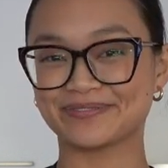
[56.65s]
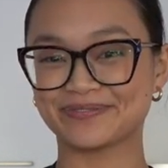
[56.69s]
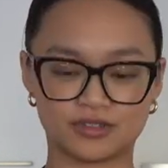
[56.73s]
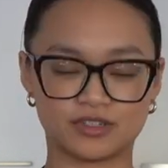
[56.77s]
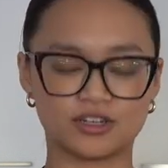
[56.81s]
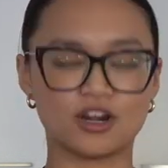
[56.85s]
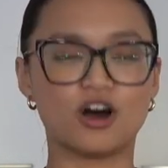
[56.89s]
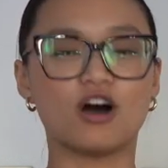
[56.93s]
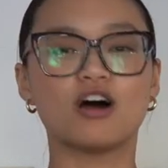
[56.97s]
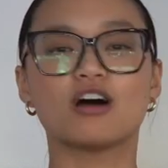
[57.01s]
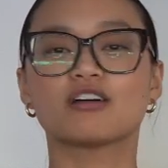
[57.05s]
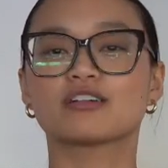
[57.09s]

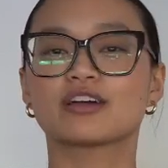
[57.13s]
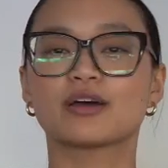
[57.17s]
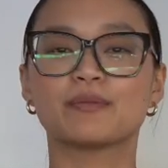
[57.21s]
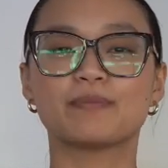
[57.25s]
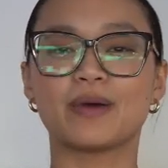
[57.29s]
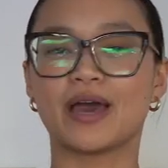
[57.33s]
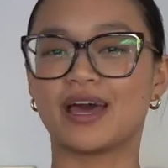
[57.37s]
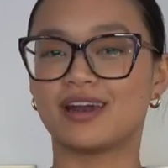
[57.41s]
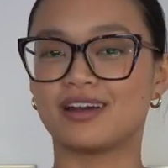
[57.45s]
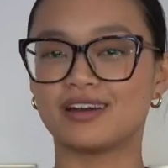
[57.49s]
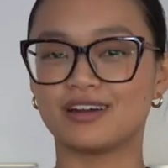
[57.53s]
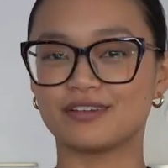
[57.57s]
Not
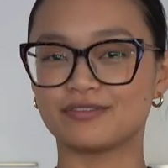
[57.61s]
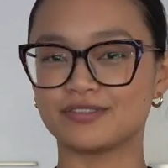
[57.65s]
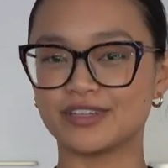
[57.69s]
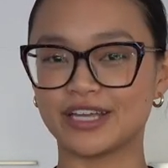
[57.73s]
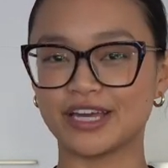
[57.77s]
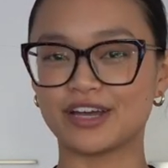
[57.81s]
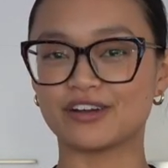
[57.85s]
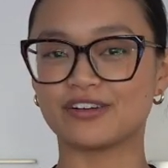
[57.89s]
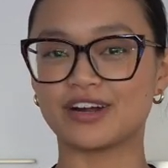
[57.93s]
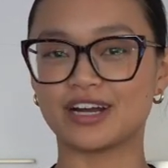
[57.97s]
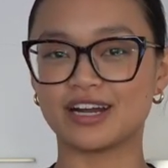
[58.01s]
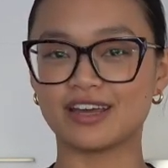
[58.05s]

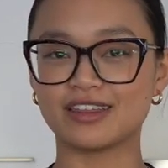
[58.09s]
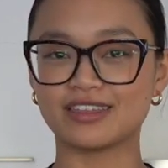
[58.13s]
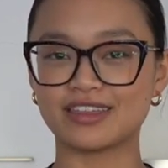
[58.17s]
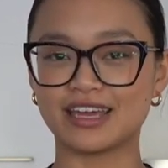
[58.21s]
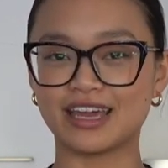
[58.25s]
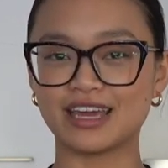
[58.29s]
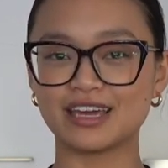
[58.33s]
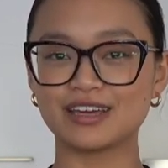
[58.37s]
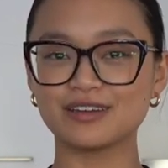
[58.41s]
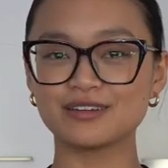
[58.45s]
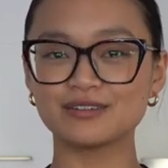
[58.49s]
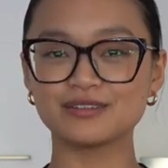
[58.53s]
competitively or
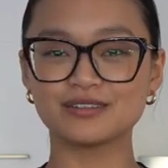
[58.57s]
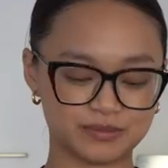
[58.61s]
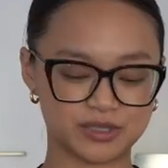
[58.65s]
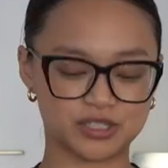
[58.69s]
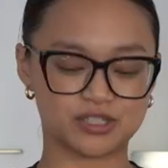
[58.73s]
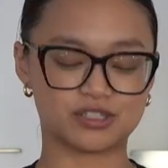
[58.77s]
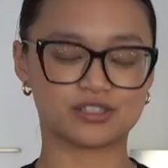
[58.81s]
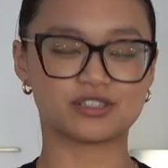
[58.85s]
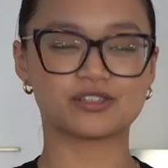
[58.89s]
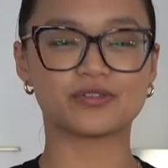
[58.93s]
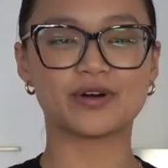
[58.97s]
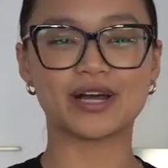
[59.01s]
anything, but
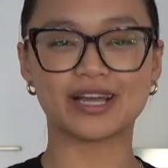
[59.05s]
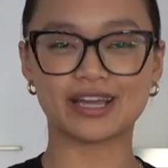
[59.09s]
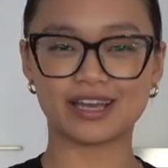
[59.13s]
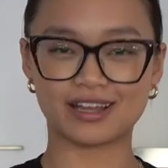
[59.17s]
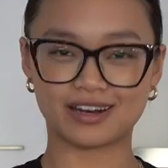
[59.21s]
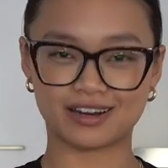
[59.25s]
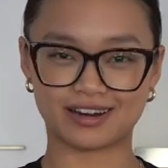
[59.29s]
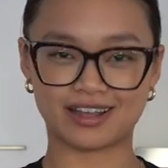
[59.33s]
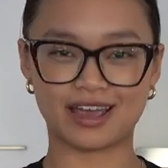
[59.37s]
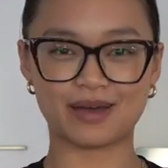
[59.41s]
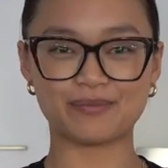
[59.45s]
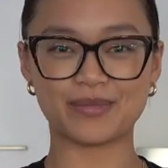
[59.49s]
just so I
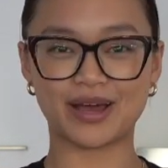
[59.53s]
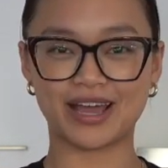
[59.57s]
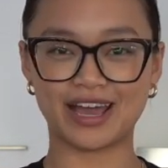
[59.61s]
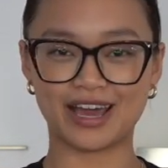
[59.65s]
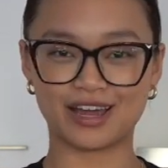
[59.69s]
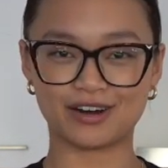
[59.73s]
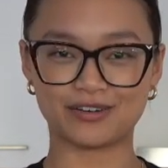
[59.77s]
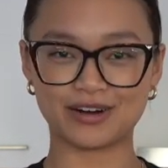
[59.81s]
can get my head